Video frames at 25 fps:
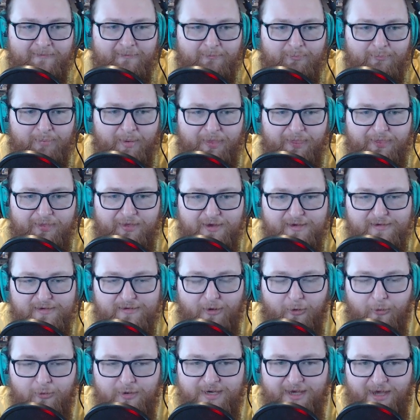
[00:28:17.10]
But this
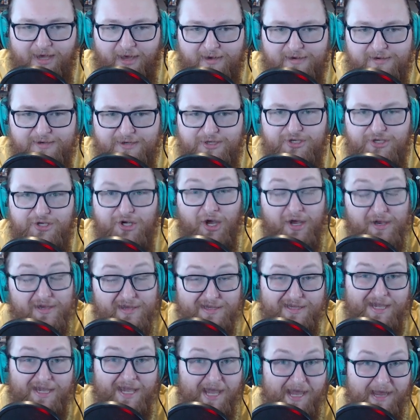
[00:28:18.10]
OTS
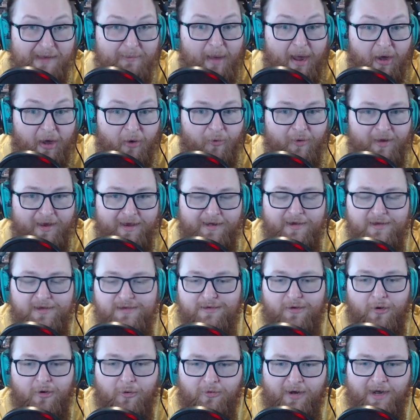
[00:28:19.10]
just came out and it's
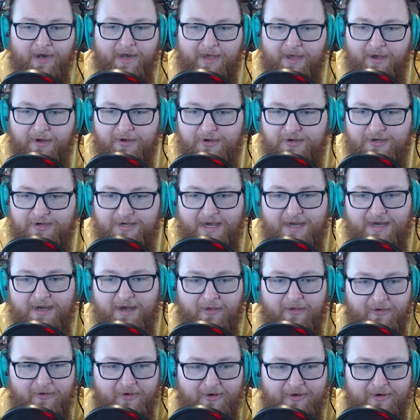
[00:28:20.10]
already under
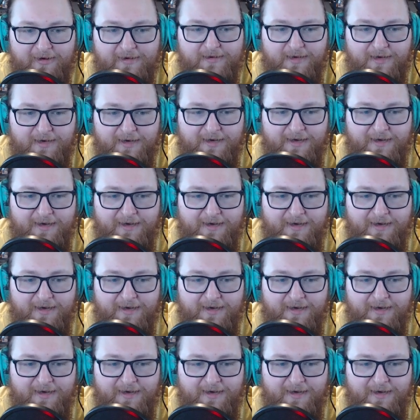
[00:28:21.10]
$10.